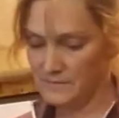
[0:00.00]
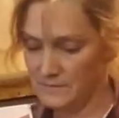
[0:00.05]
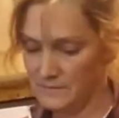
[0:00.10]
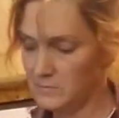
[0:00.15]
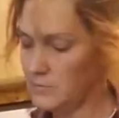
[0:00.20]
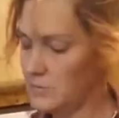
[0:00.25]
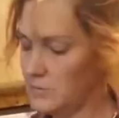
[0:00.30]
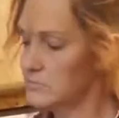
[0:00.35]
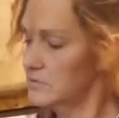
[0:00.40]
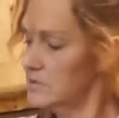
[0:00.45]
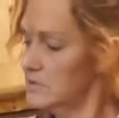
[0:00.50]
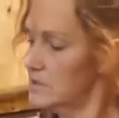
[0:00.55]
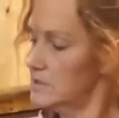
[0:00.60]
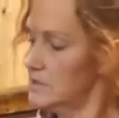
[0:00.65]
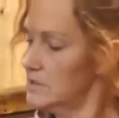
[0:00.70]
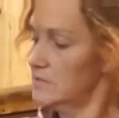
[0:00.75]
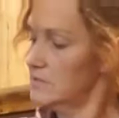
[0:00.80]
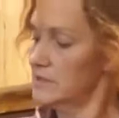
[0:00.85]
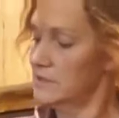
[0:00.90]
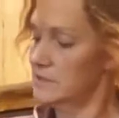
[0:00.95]
We won't
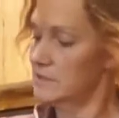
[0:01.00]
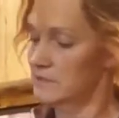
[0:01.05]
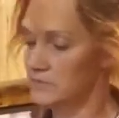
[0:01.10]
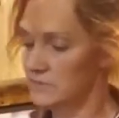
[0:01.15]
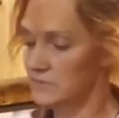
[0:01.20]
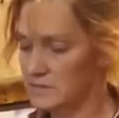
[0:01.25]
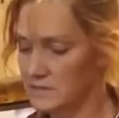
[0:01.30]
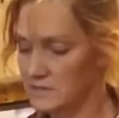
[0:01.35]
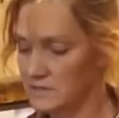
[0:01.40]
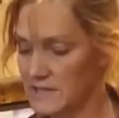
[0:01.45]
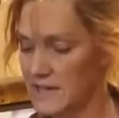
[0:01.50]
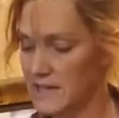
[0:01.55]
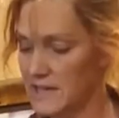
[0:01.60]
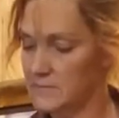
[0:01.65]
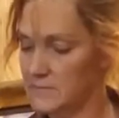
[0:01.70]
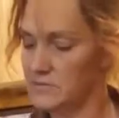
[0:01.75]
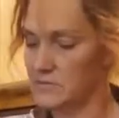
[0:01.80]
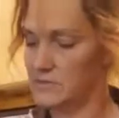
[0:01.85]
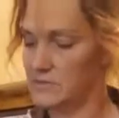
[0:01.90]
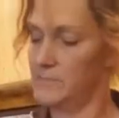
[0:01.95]
know, you know, until
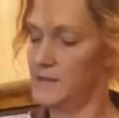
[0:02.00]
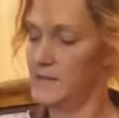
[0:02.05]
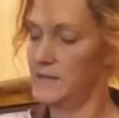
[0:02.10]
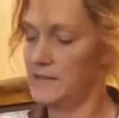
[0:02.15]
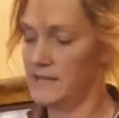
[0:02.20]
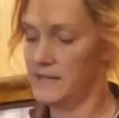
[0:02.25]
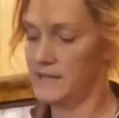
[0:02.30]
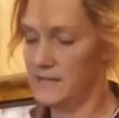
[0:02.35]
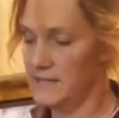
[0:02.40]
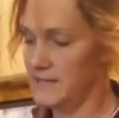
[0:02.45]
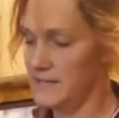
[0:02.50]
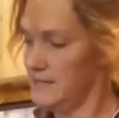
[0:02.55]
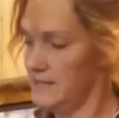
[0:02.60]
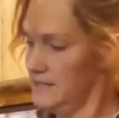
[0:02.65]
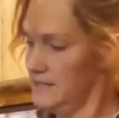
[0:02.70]
time goes by